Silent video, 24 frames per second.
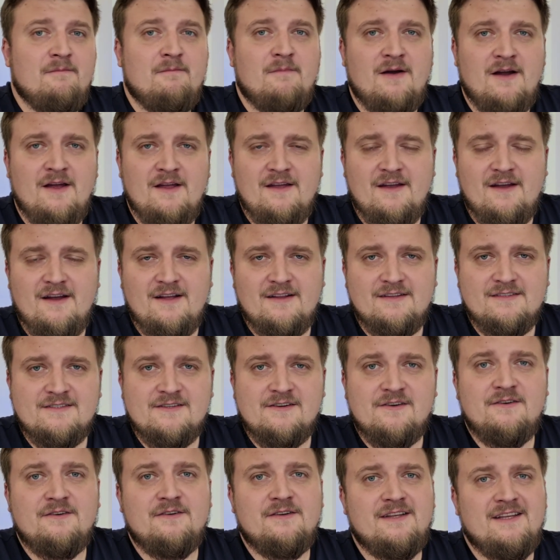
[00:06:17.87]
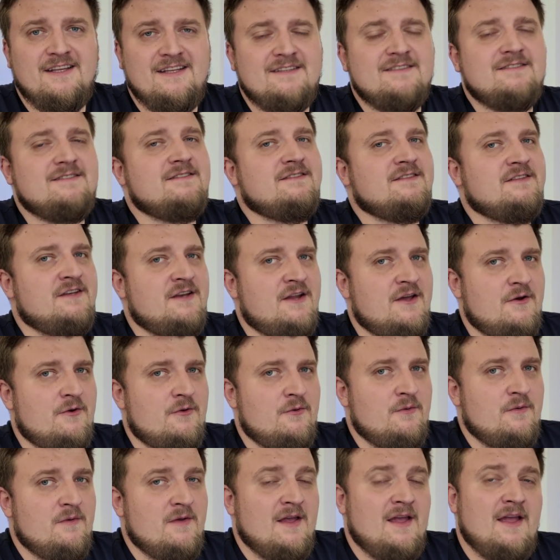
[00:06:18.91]
My answer is
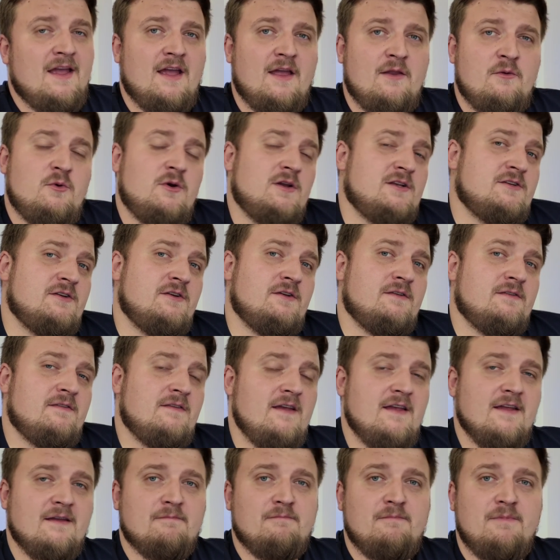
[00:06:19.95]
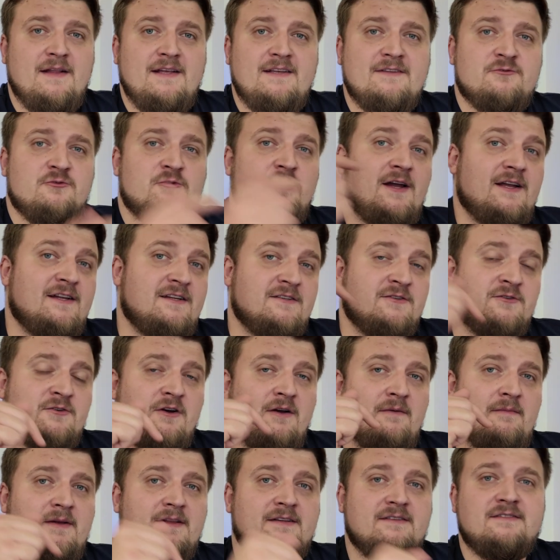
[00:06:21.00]
no. And what do you think? Please write in
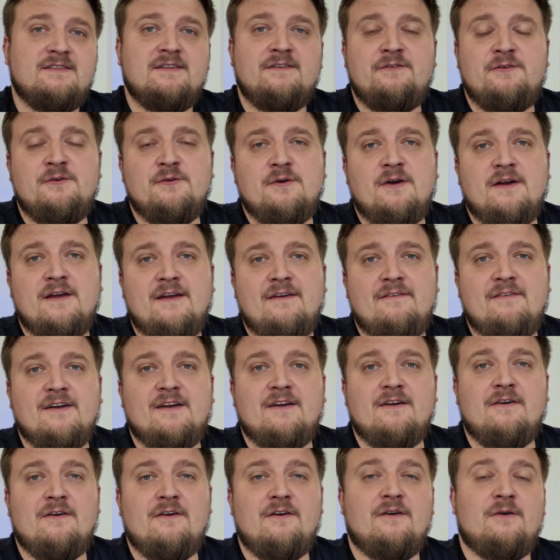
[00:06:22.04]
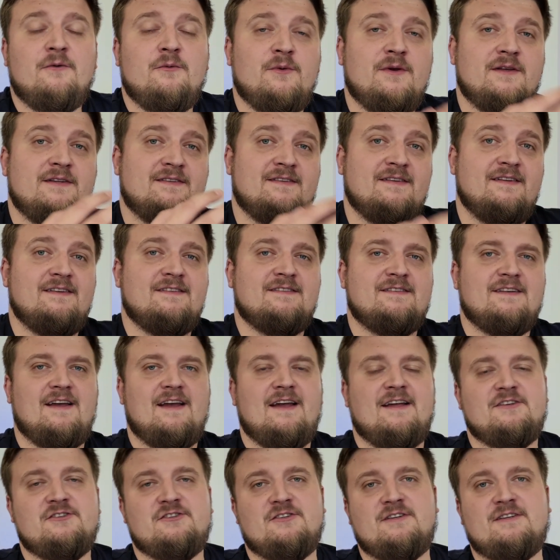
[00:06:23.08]
comments if you have a car with this
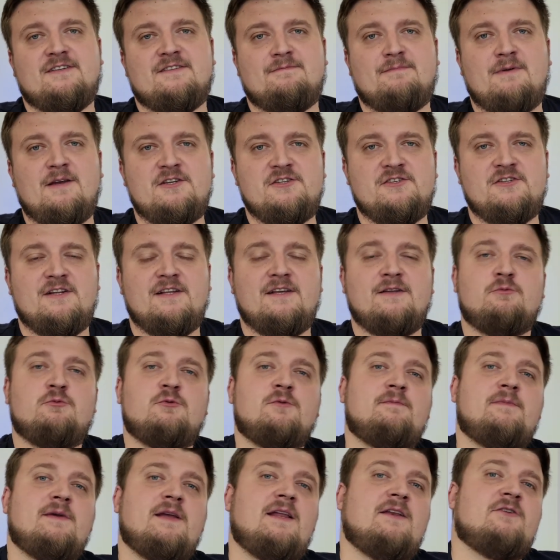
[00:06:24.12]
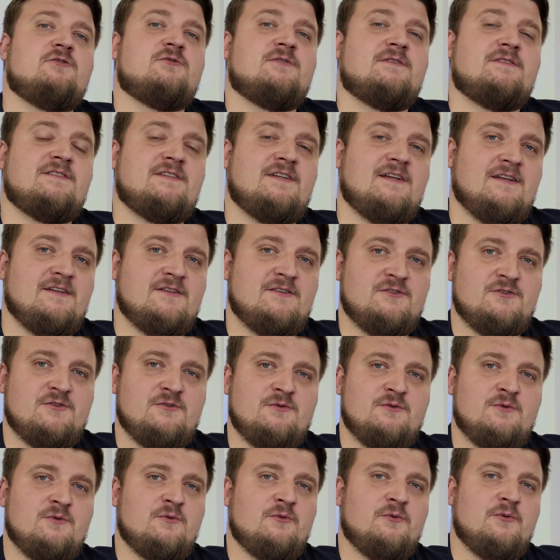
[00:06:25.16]
engine especially. It would be interesting
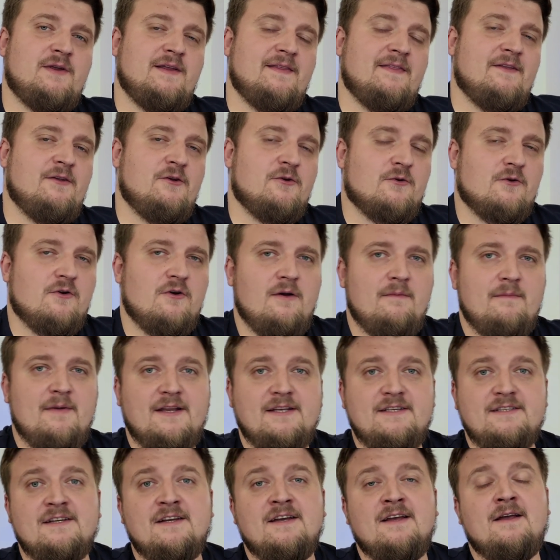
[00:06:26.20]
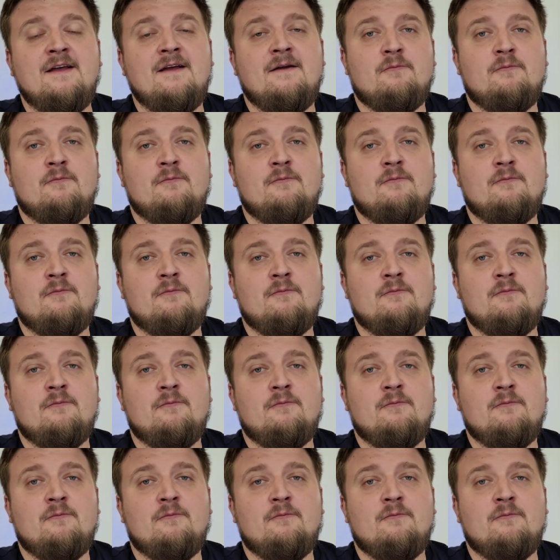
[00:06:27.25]
to read your comment.